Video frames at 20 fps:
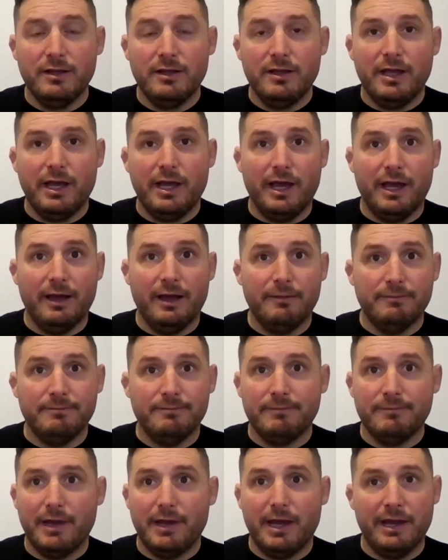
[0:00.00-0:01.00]

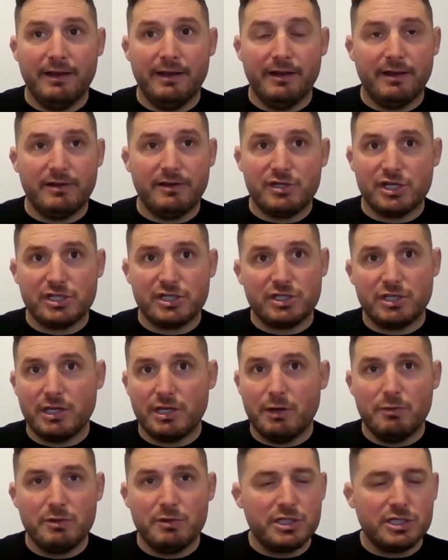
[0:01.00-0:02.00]
Um, and just
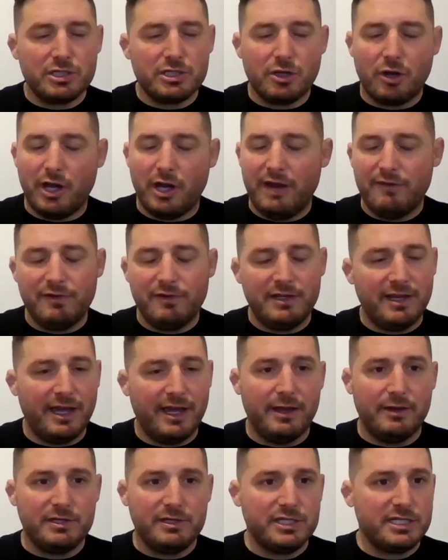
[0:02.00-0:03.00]
it was just every
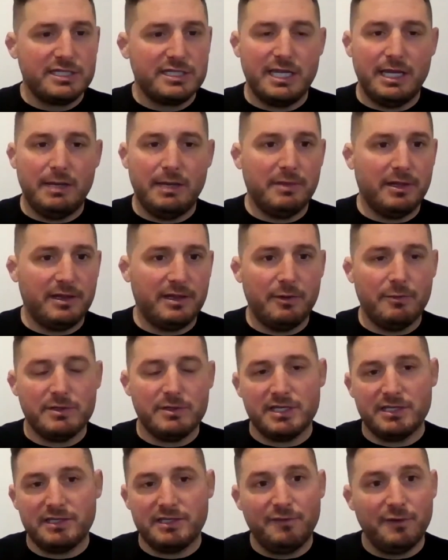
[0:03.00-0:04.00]
day it seemed that there was
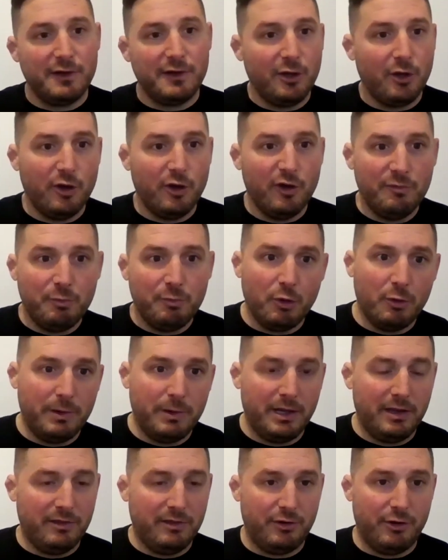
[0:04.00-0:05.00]
a different curveball
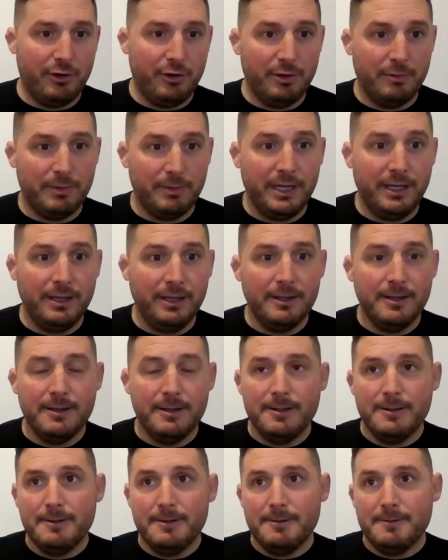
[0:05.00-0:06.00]
being thrown at
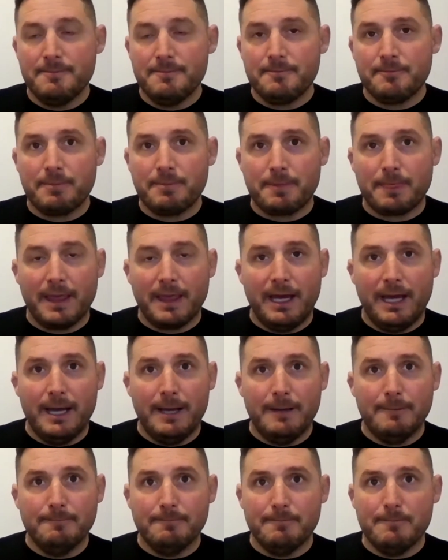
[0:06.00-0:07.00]
me.
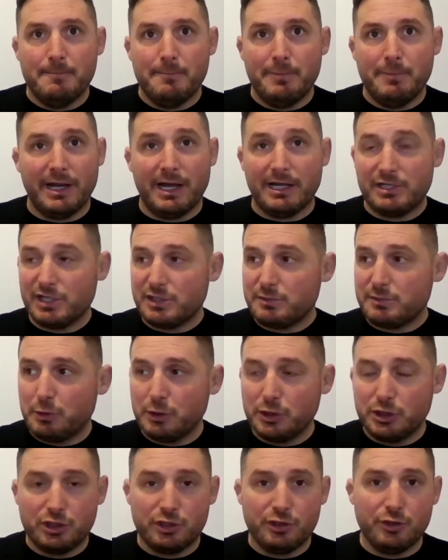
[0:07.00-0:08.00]
Um, but I just
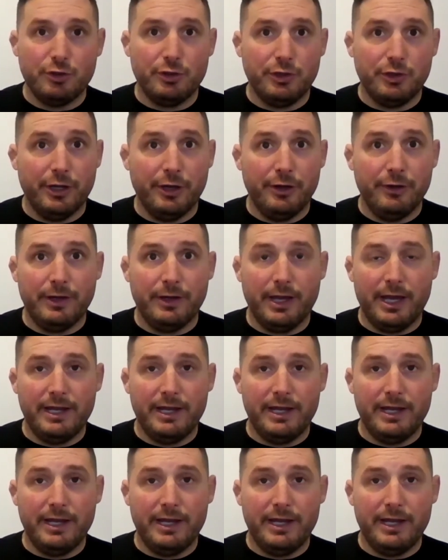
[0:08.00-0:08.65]
pushed through, you know.